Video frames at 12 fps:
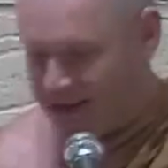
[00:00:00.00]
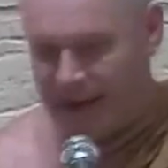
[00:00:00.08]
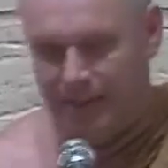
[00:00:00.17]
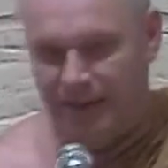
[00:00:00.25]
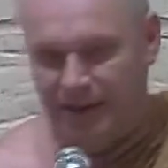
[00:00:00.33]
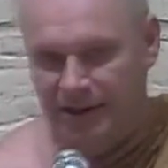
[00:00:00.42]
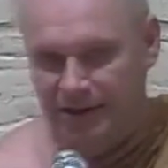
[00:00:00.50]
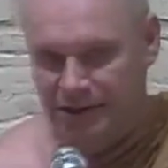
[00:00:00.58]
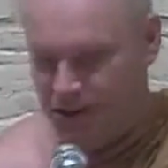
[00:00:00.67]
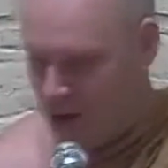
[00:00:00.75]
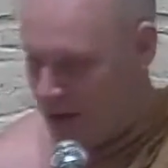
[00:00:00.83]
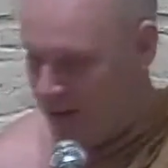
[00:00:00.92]
10 minutes or
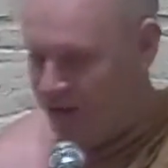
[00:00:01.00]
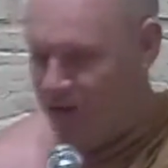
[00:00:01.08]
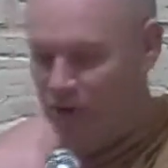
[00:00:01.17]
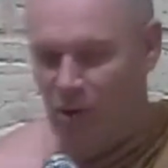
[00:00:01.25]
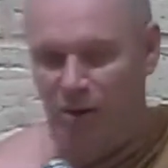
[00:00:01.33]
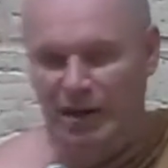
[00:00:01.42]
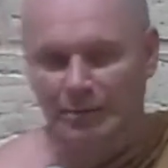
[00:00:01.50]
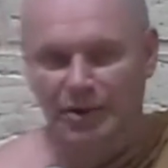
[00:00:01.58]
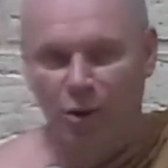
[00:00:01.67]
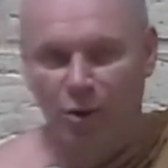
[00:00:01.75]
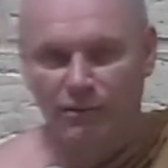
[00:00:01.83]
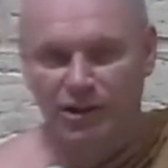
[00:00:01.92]
so, I'm going to go a little bit
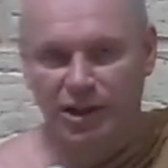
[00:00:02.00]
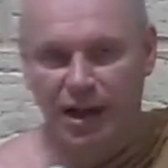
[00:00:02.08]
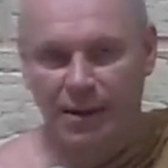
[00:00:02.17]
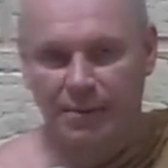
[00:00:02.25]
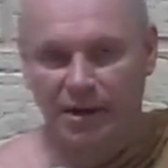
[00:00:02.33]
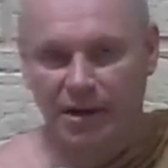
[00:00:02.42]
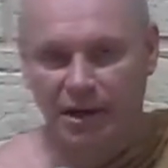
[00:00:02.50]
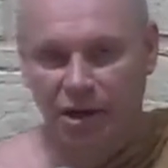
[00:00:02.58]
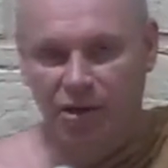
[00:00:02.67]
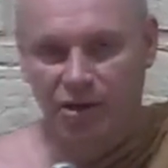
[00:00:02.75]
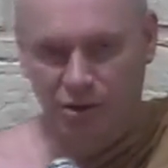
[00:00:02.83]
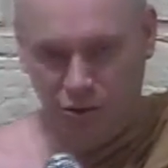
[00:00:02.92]
over time.
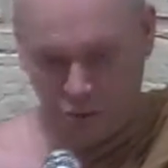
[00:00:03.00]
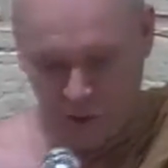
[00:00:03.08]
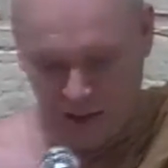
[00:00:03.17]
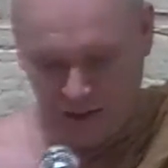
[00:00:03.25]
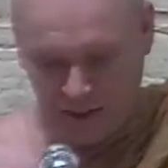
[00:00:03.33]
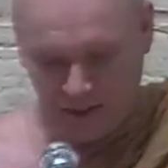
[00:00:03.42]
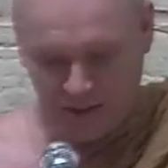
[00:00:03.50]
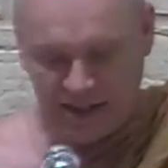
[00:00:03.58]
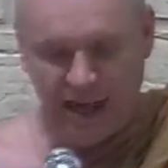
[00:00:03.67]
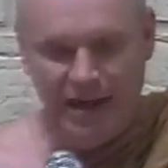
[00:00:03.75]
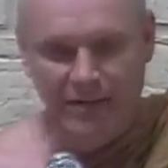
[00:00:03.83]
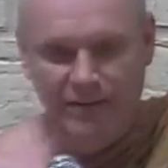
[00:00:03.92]
So you're welcome to
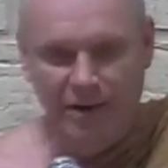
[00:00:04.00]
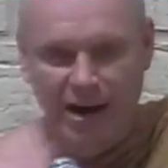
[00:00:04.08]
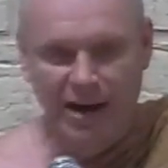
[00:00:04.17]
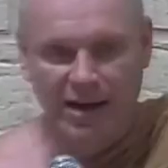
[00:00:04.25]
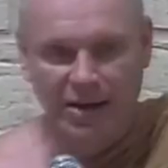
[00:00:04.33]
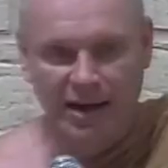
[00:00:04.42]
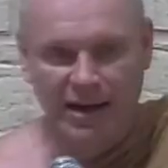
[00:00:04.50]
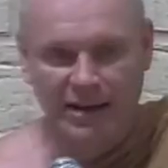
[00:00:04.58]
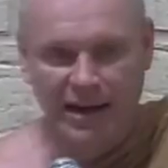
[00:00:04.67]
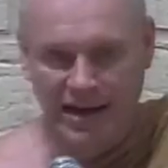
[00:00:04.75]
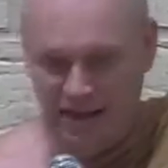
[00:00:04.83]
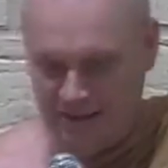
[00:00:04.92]
stay if you like. And
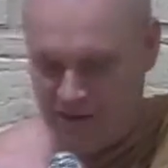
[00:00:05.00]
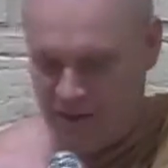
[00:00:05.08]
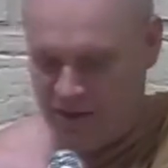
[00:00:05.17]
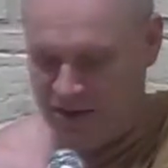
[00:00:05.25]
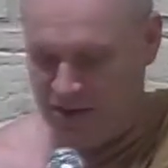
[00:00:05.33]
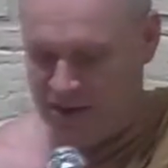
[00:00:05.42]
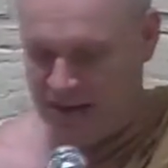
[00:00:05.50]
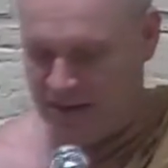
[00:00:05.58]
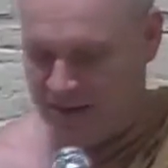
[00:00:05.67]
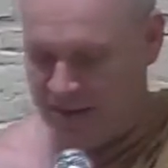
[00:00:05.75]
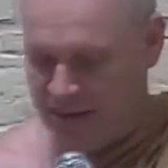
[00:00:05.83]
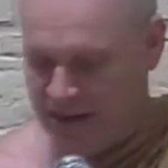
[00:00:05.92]
again, if you wish to leave,
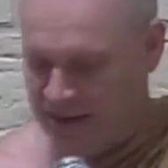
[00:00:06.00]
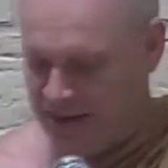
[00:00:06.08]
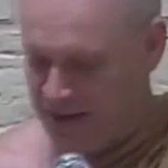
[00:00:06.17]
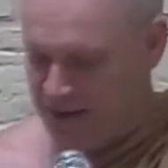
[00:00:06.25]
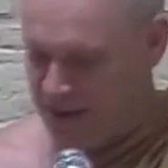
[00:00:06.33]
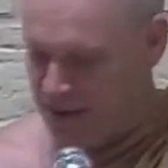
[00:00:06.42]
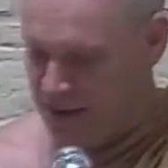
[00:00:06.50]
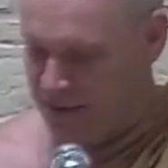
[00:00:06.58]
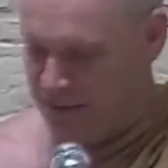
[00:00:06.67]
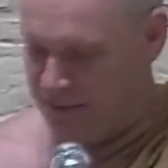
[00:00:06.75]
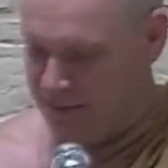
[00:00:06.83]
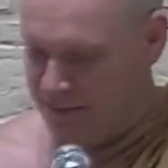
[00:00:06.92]
please do so.
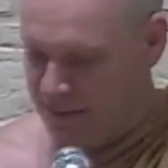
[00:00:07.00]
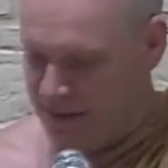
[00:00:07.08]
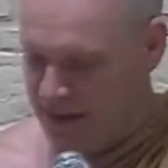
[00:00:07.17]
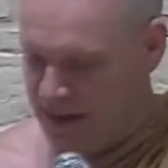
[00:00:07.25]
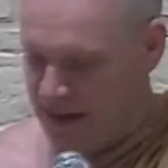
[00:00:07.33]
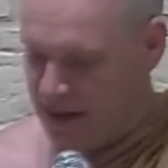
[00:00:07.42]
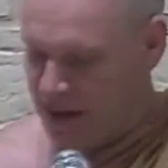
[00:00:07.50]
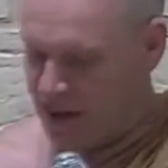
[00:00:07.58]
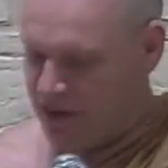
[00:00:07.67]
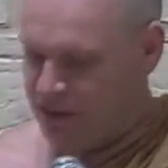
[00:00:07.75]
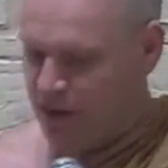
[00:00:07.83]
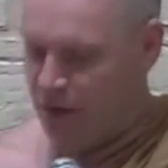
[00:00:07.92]

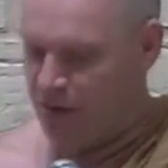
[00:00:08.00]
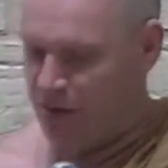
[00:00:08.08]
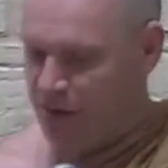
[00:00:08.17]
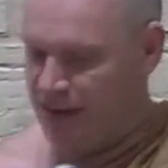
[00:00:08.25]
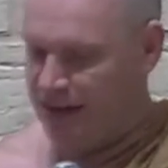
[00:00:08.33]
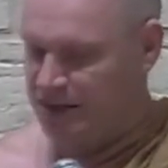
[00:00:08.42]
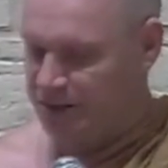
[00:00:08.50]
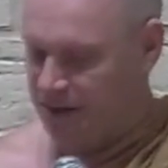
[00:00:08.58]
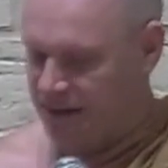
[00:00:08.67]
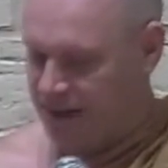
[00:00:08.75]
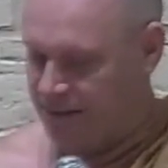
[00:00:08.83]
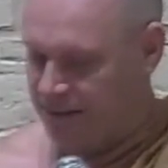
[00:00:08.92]
So next
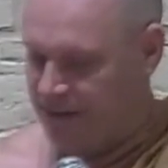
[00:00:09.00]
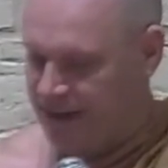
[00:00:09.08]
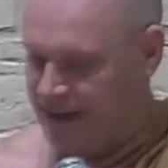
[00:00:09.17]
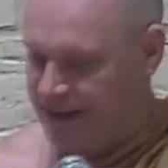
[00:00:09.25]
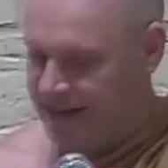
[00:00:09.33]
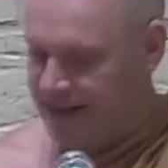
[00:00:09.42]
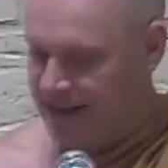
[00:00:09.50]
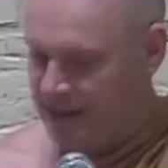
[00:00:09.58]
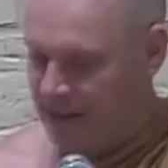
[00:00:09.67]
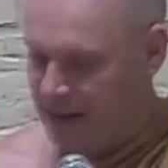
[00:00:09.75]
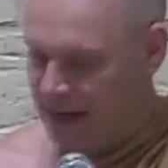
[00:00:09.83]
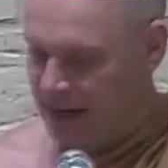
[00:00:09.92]
one here. Please
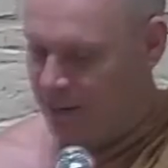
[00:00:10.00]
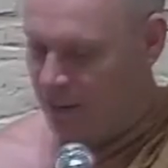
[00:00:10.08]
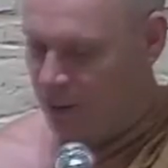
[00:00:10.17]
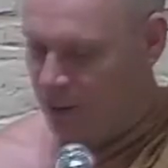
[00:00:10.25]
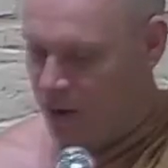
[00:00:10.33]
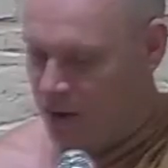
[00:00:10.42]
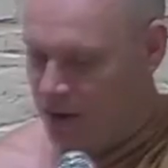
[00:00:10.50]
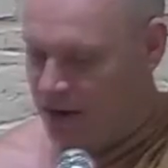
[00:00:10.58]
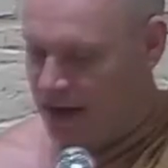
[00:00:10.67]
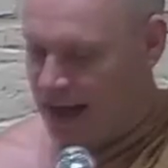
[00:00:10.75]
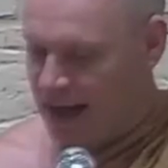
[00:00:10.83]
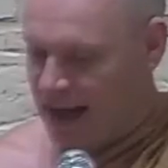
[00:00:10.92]
explain more
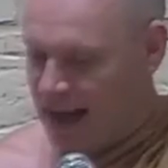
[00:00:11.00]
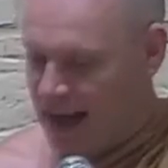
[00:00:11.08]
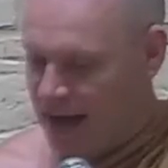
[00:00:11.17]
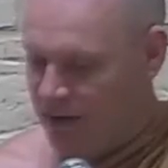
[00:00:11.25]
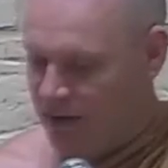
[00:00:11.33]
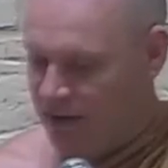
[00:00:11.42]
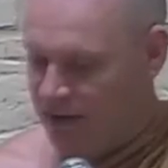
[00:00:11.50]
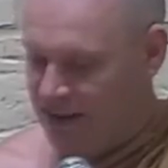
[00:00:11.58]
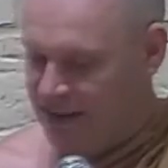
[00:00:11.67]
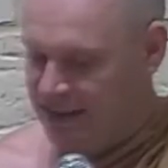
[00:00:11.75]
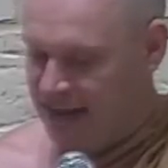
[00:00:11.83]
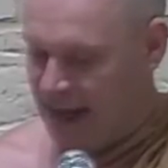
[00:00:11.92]
how to
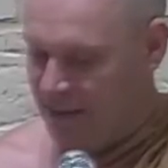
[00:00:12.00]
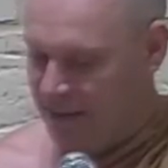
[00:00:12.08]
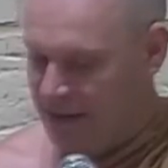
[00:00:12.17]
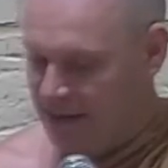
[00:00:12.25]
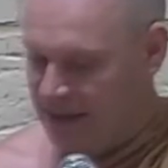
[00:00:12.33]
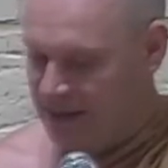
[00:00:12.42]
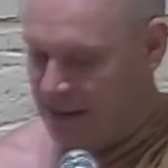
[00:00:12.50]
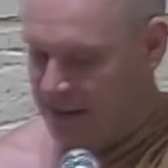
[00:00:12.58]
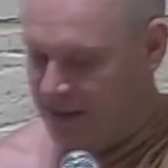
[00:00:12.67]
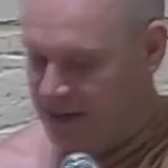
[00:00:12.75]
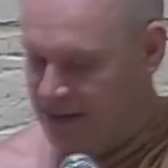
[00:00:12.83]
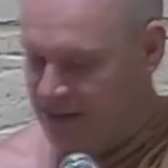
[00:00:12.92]
establish a
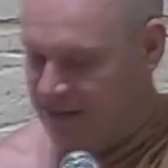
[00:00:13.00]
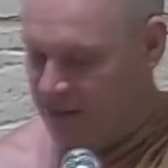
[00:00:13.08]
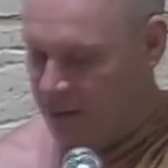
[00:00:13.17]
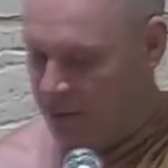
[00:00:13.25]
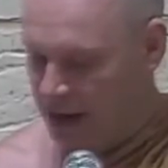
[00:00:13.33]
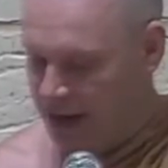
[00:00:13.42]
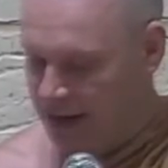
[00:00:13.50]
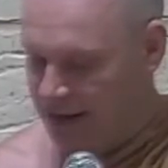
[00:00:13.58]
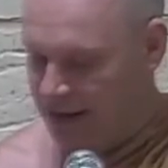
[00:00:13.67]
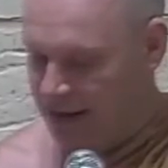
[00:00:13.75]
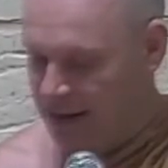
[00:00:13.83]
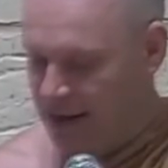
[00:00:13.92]
peaceful
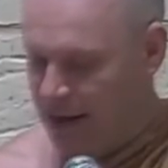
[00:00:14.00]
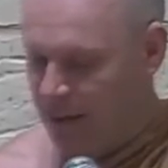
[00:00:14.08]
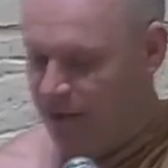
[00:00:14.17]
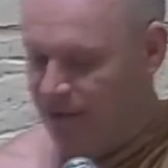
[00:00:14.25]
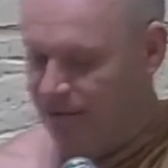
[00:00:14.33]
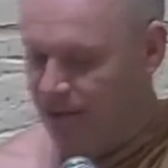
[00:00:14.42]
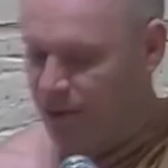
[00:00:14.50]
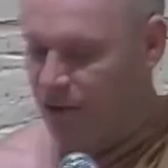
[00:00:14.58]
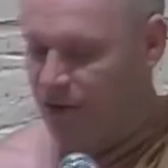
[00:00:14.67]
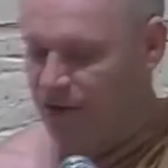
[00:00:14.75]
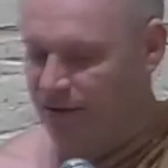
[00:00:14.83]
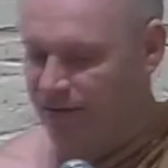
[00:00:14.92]
mind
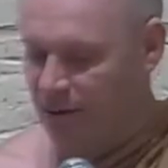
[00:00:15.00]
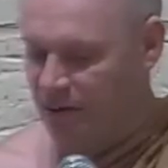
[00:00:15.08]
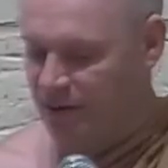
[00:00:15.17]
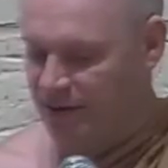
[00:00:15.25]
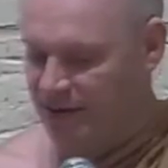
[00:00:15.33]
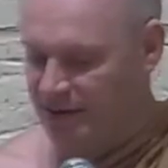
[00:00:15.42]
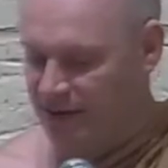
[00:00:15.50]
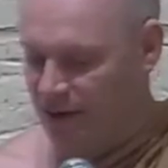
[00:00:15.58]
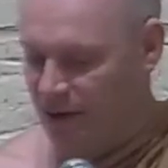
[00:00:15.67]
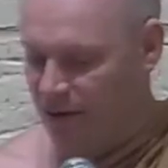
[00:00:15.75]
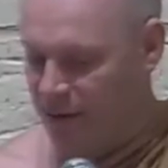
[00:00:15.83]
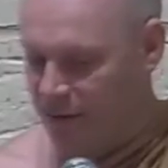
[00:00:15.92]
before focusing
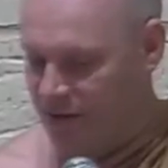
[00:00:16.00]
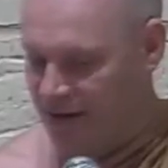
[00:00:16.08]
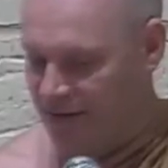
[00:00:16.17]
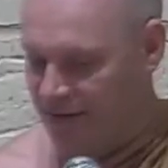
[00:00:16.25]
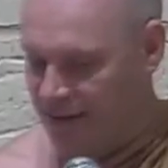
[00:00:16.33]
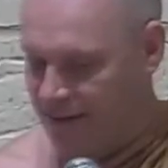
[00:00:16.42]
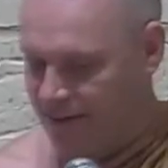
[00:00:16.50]
on the breath.